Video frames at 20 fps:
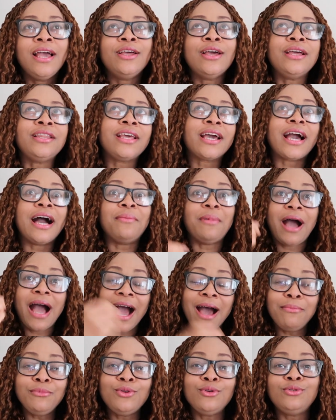They can
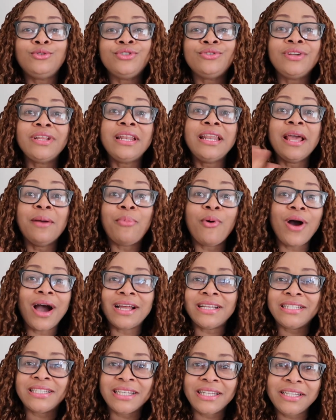harm you during labor
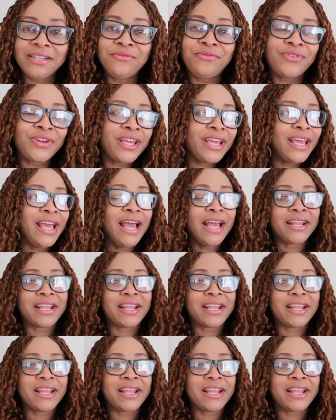and delivery.